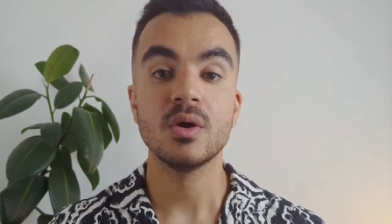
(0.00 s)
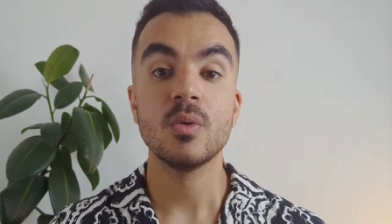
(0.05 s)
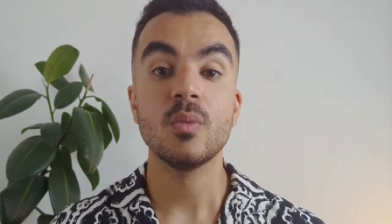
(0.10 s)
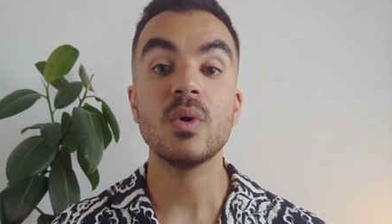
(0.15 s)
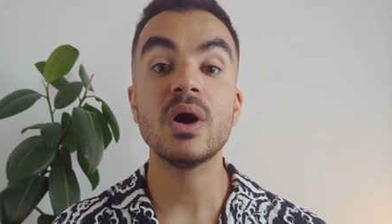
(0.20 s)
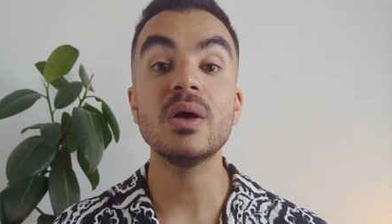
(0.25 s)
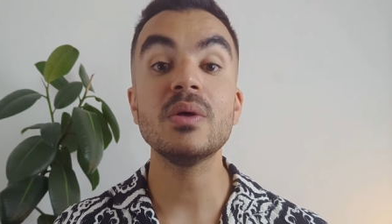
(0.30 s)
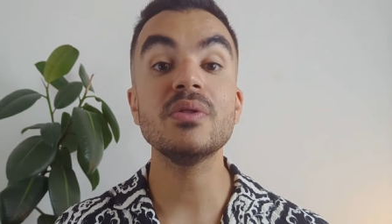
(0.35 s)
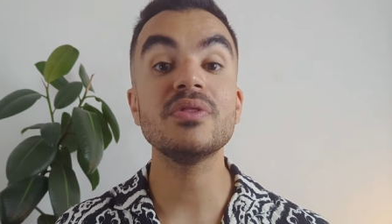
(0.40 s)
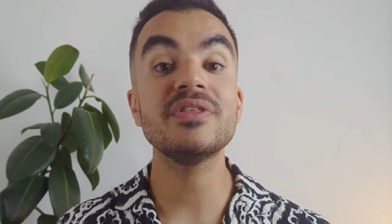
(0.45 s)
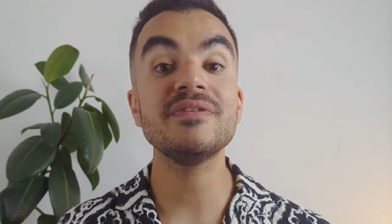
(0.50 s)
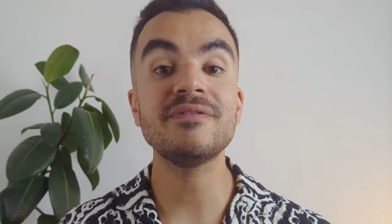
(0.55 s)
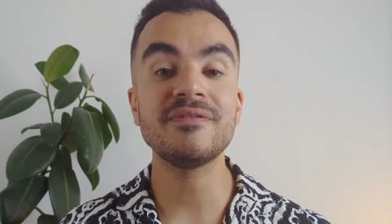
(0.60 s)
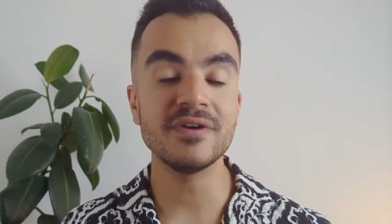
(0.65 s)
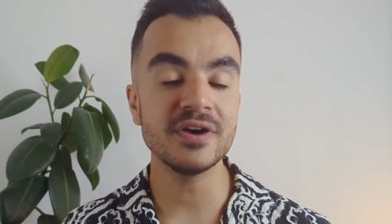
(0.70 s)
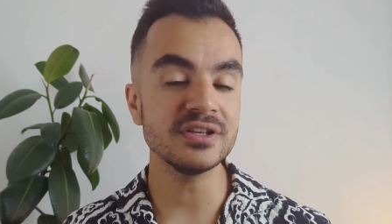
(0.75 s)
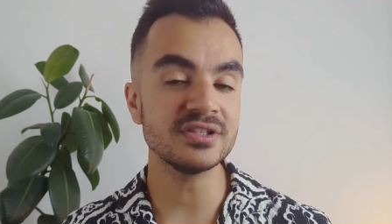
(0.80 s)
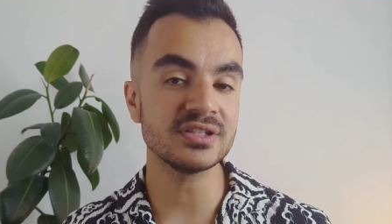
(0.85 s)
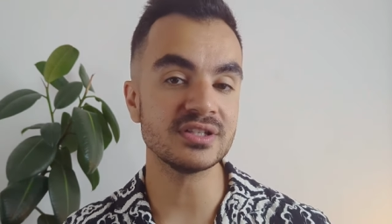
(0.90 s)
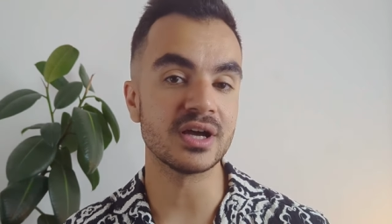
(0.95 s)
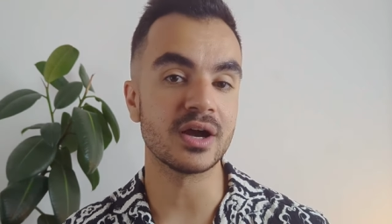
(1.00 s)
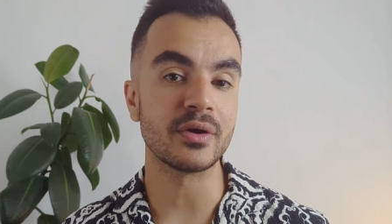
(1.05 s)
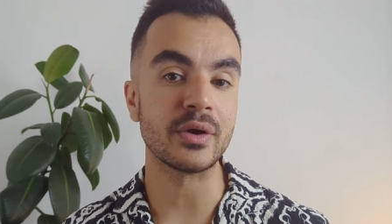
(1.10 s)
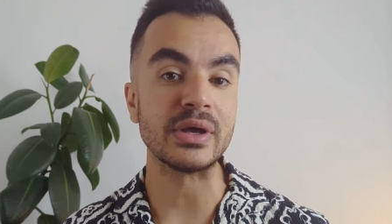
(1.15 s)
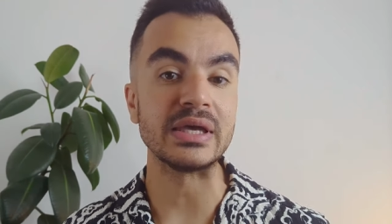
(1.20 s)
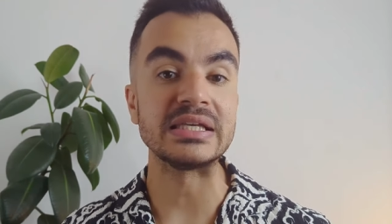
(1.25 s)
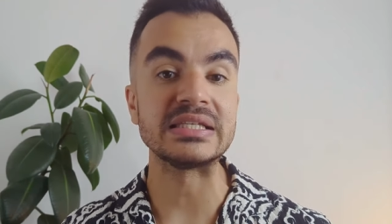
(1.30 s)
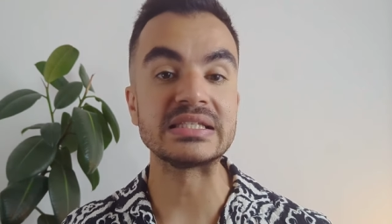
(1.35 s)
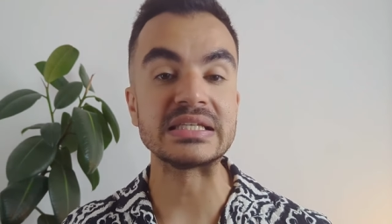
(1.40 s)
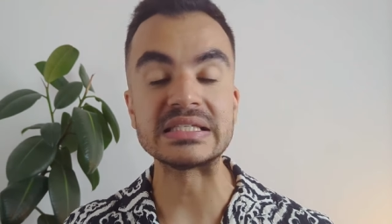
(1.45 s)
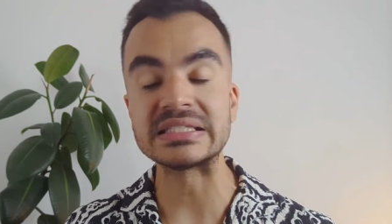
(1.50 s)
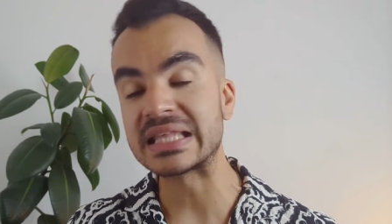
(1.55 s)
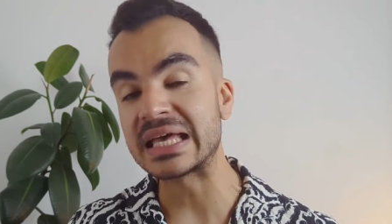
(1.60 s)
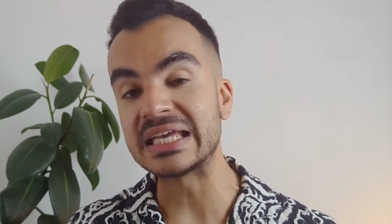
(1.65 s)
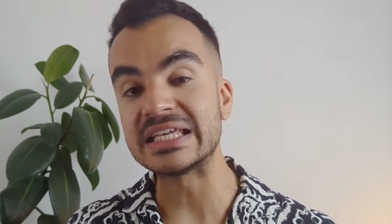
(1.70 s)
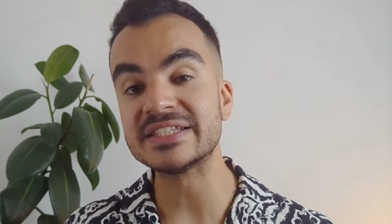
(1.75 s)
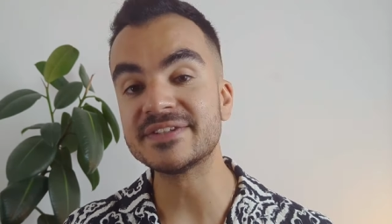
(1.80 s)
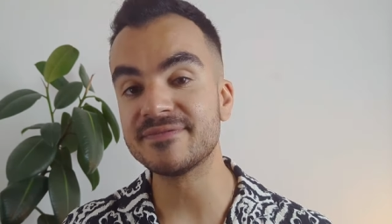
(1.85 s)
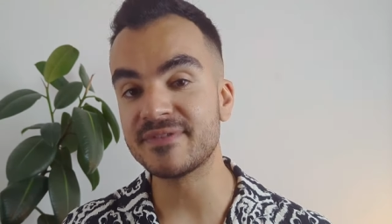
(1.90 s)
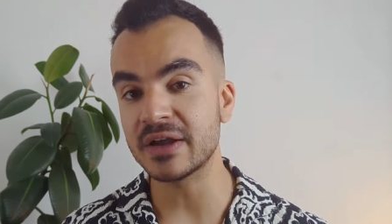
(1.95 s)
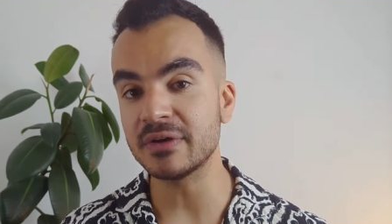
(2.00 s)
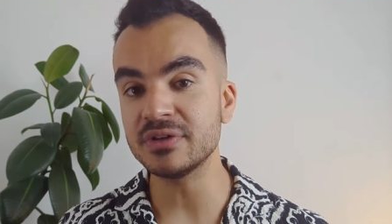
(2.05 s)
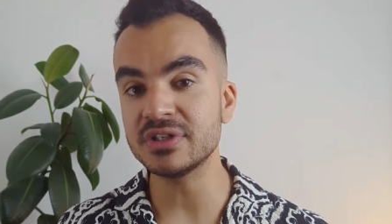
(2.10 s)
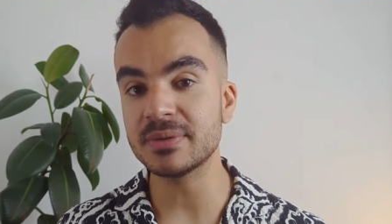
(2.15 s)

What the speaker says: Well, the first scenario is that it's very